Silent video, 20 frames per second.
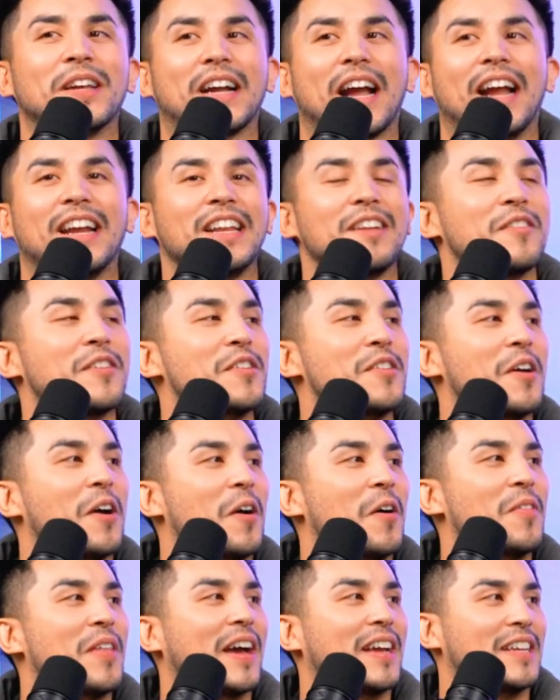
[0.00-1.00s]
like, I didn't even
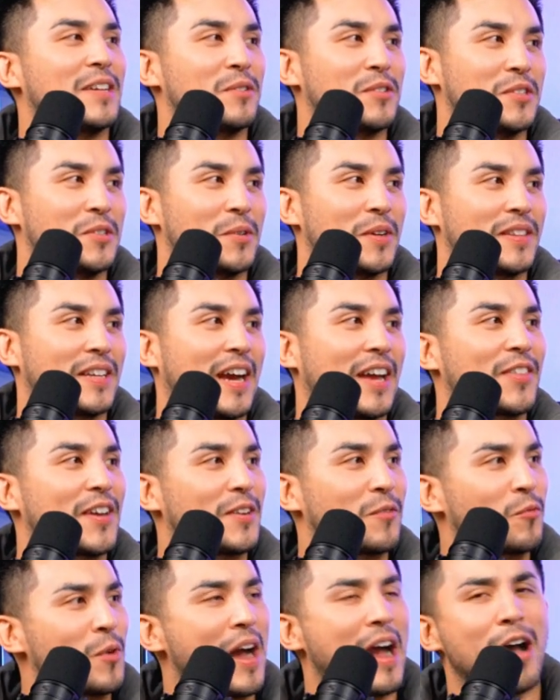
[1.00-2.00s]
know that he was doing that.
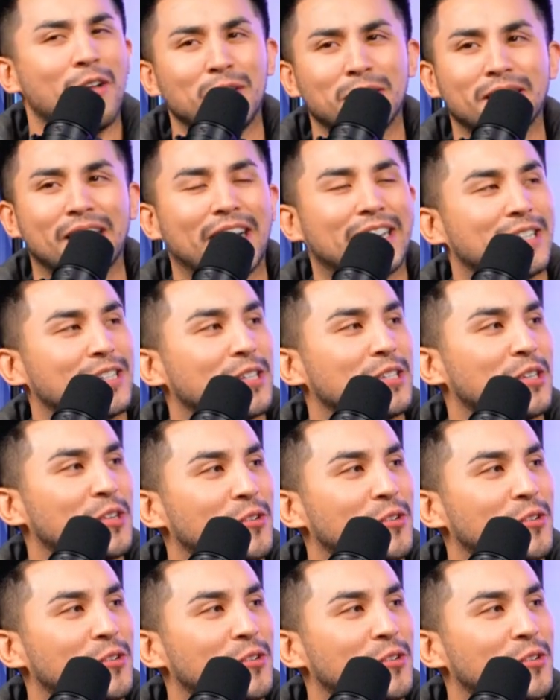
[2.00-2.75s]
I thought, wow, this guy is such a